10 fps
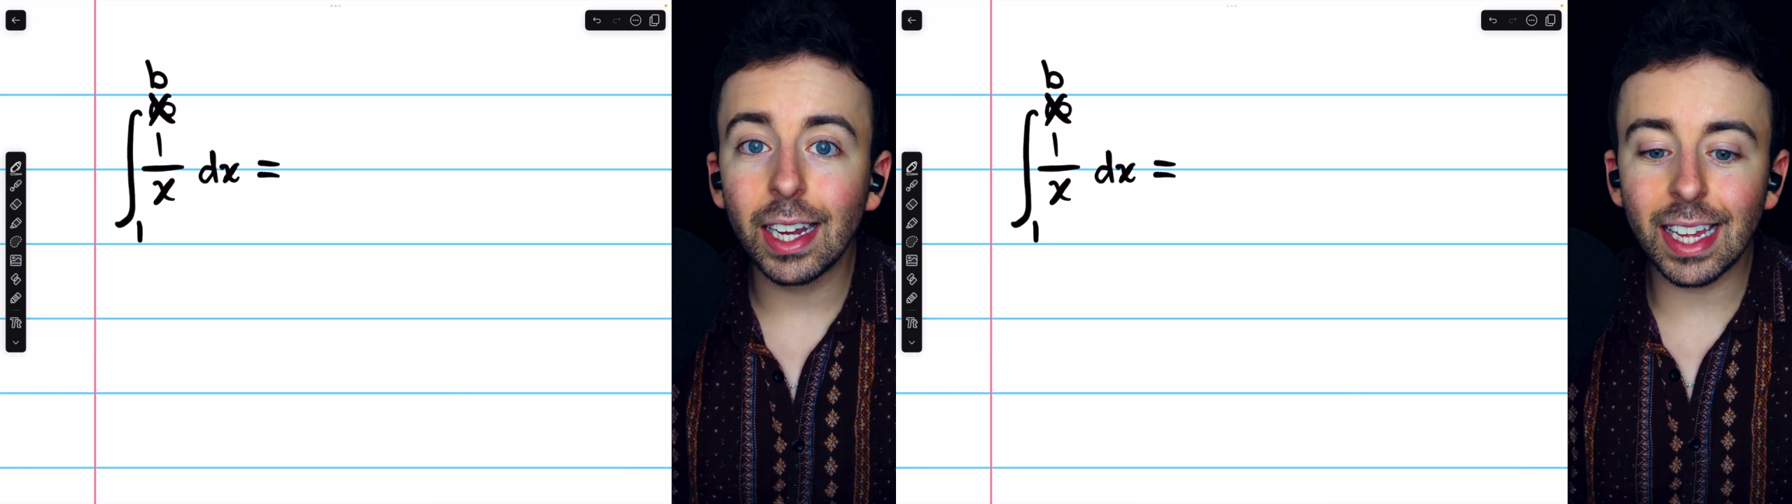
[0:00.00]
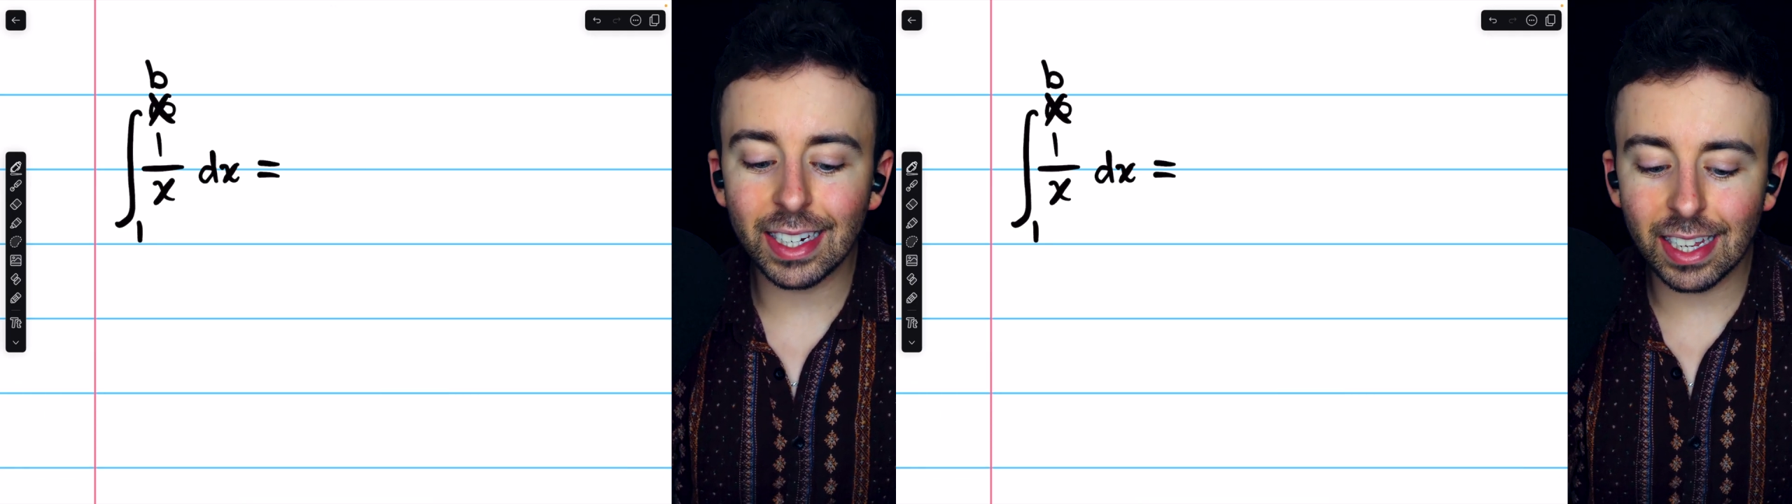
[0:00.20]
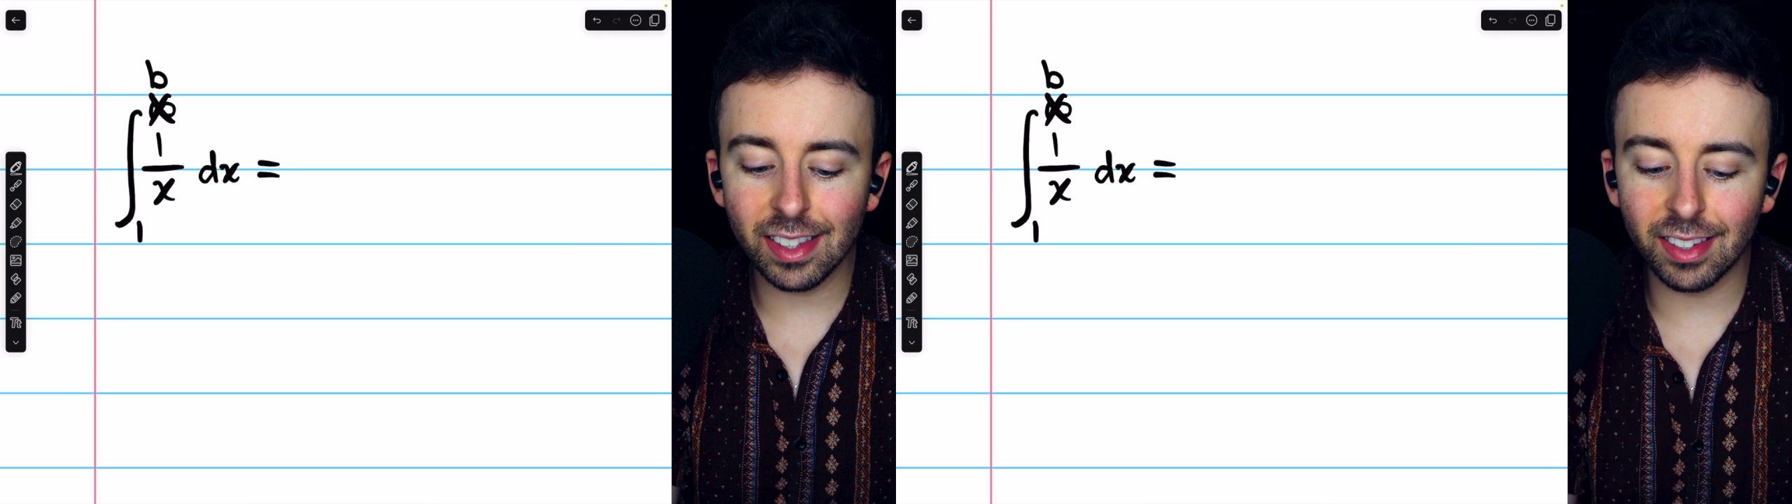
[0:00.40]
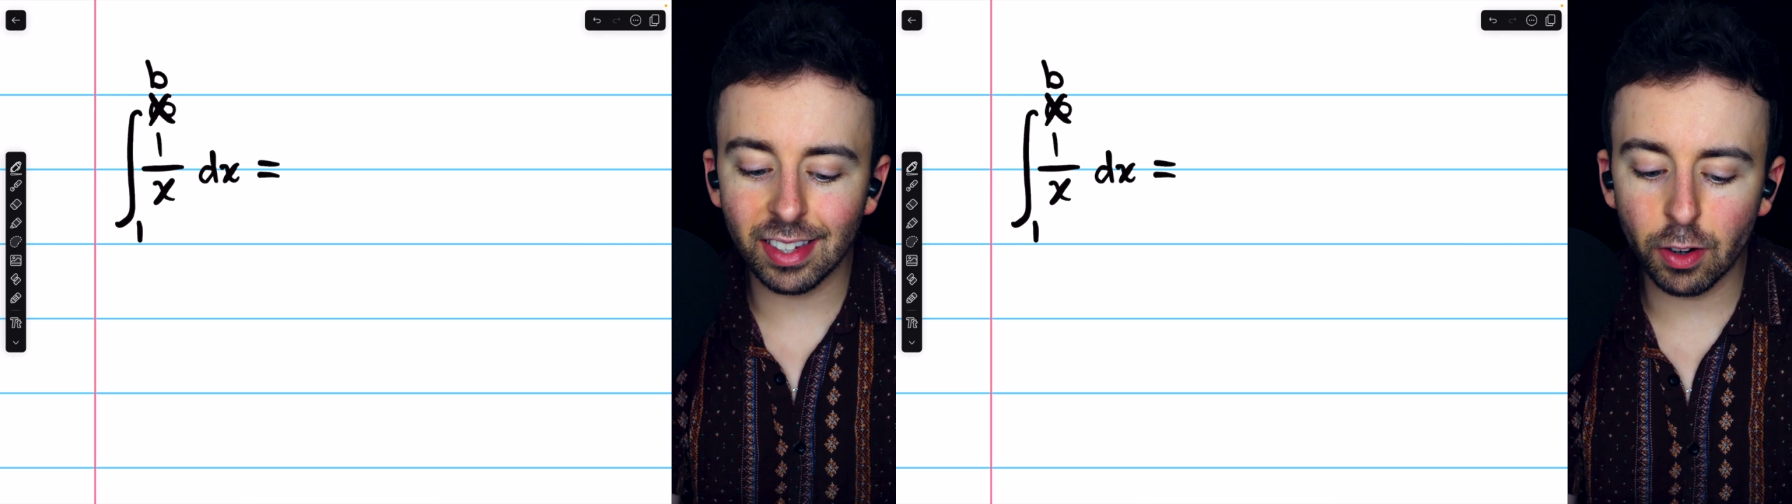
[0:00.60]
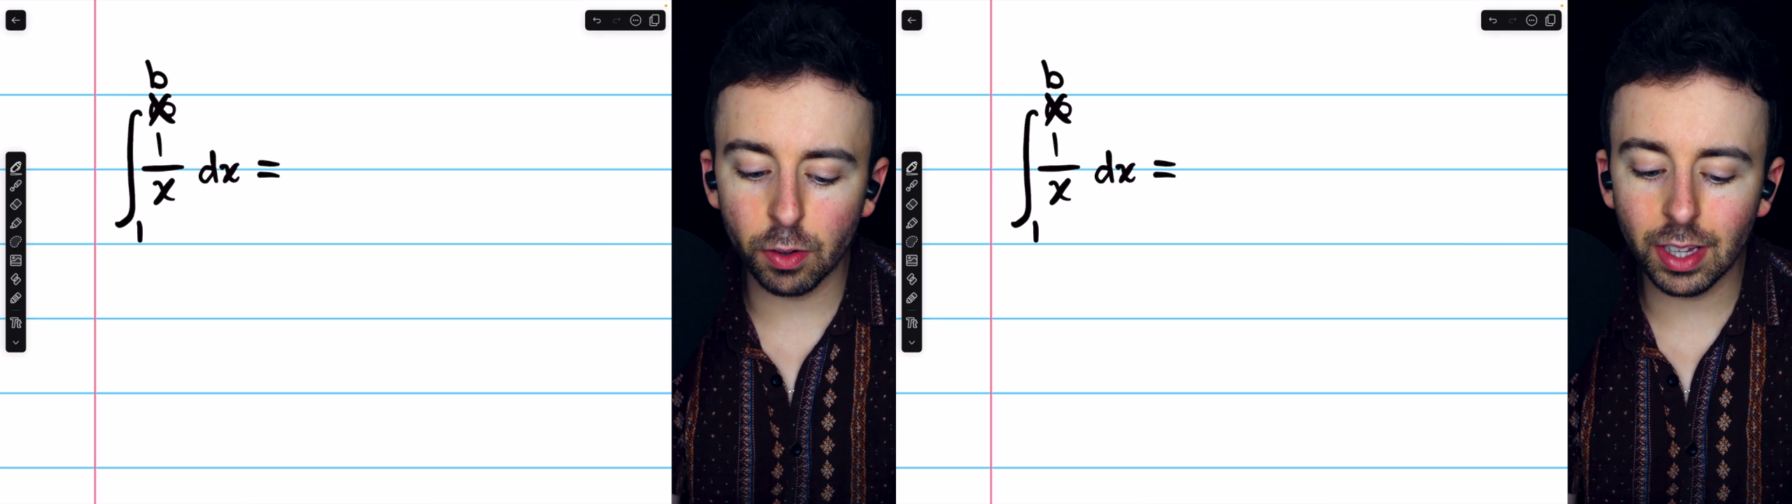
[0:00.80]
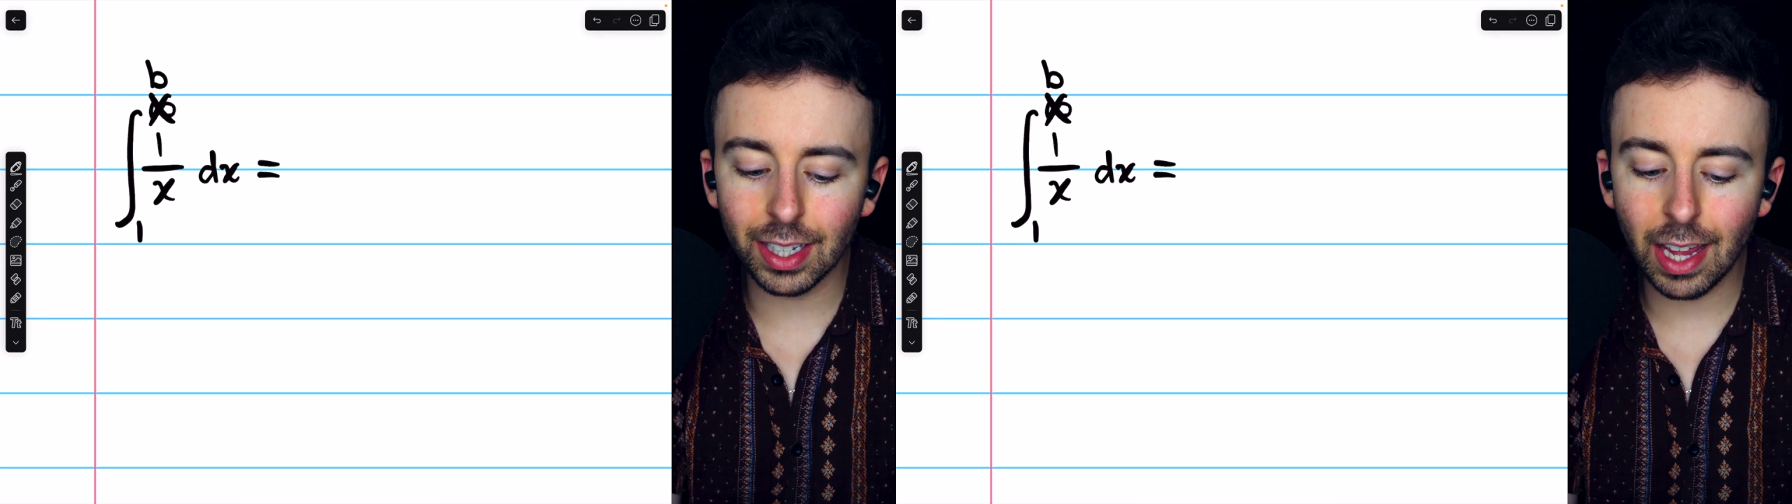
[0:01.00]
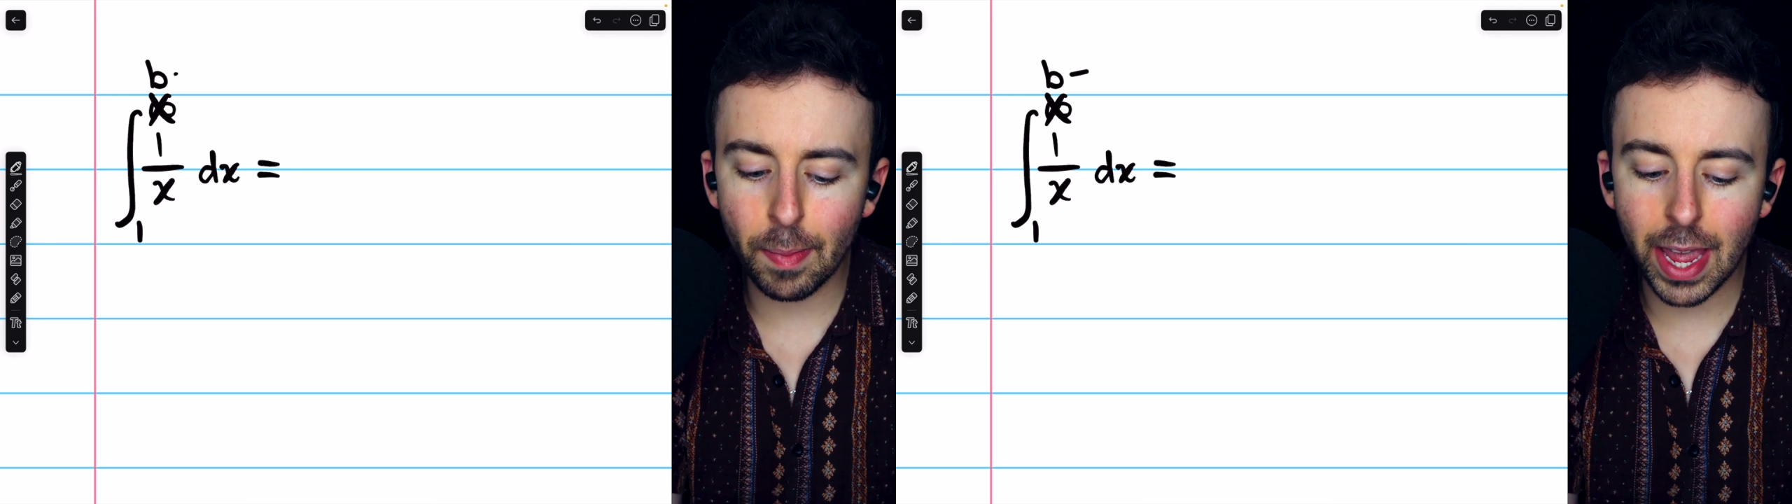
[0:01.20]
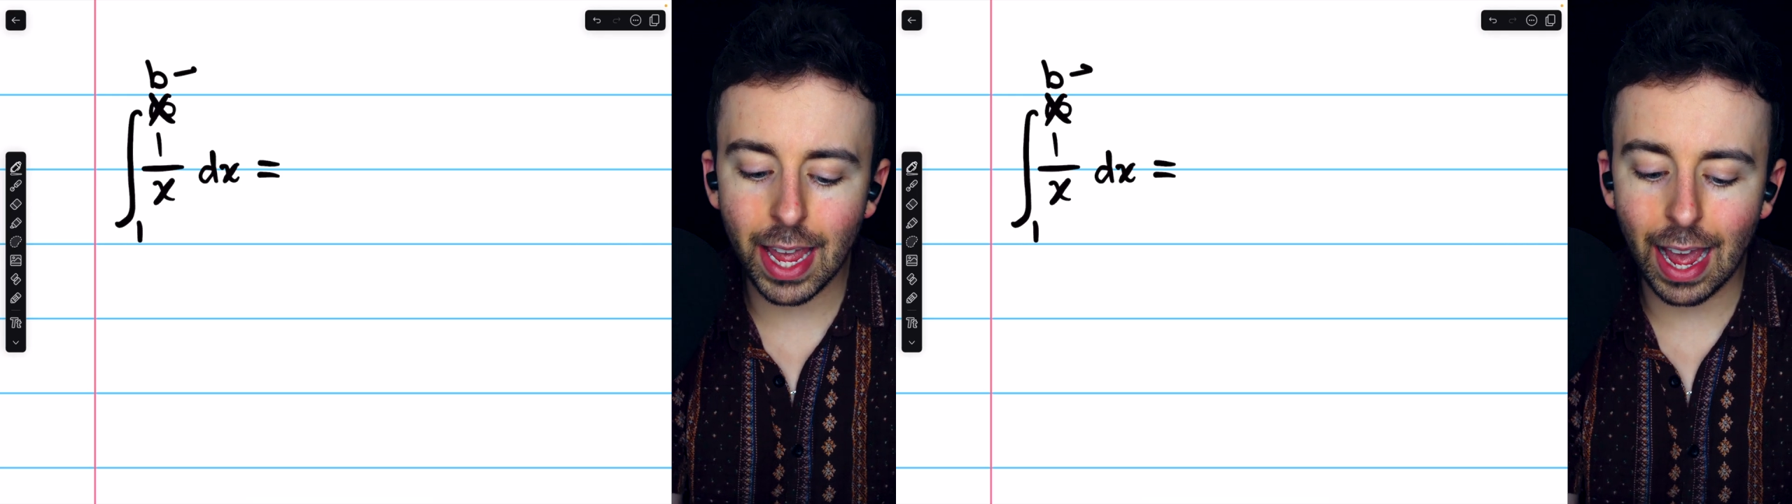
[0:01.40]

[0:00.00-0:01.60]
and then consider the limit